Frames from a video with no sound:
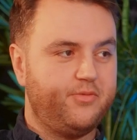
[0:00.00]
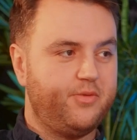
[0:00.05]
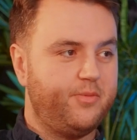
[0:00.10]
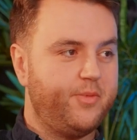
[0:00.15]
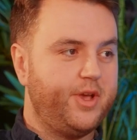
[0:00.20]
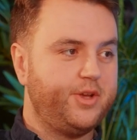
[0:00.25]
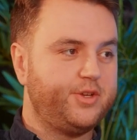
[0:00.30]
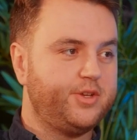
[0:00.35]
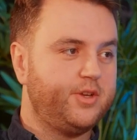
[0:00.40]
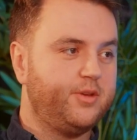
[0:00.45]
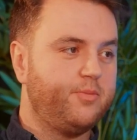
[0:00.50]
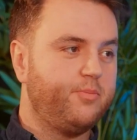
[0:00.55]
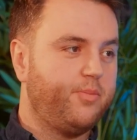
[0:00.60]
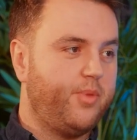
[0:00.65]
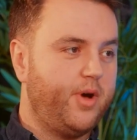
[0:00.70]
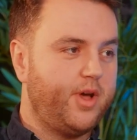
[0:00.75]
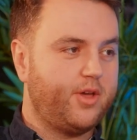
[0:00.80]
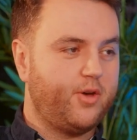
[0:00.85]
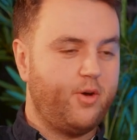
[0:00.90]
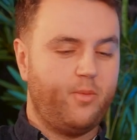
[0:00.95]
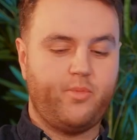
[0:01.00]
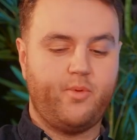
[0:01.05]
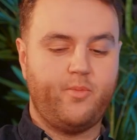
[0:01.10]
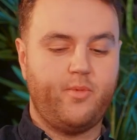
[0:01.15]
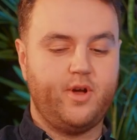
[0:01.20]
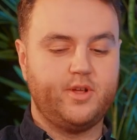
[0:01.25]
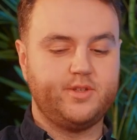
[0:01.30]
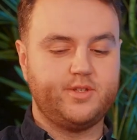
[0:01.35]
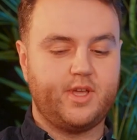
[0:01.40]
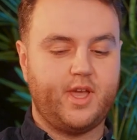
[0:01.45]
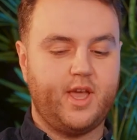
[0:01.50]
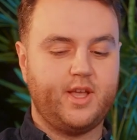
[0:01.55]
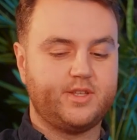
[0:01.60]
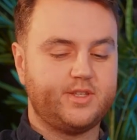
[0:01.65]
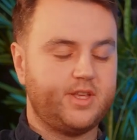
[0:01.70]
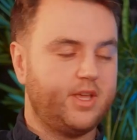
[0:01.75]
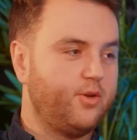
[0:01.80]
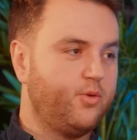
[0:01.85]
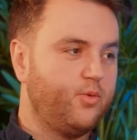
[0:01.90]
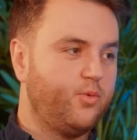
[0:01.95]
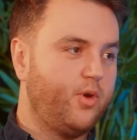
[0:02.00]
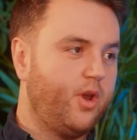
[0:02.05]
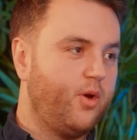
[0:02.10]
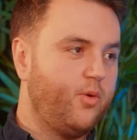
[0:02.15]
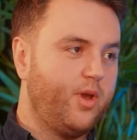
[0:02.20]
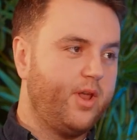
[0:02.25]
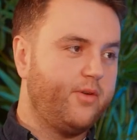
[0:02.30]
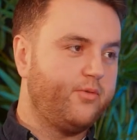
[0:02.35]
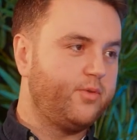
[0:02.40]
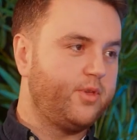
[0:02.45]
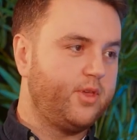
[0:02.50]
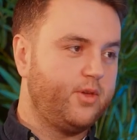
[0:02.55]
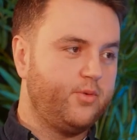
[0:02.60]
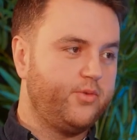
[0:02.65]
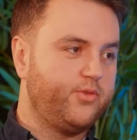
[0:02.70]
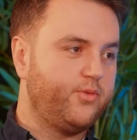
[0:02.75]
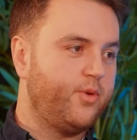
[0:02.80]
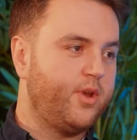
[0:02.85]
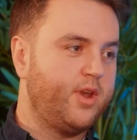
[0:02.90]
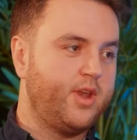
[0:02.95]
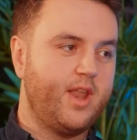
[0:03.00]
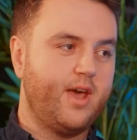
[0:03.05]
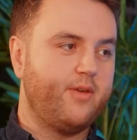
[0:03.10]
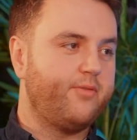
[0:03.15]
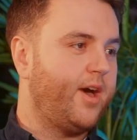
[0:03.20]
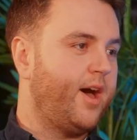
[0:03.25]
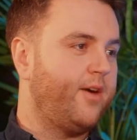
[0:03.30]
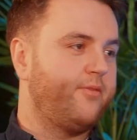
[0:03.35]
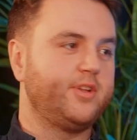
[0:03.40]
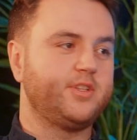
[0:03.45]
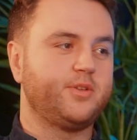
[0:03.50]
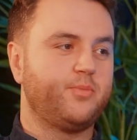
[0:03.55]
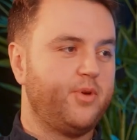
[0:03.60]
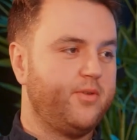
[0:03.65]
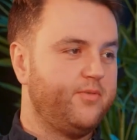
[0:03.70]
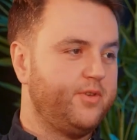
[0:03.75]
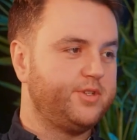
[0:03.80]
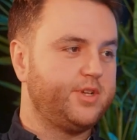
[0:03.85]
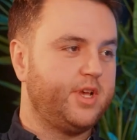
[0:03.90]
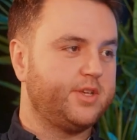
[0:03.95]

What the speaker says: information by compromising a single low-level user and never having to privilege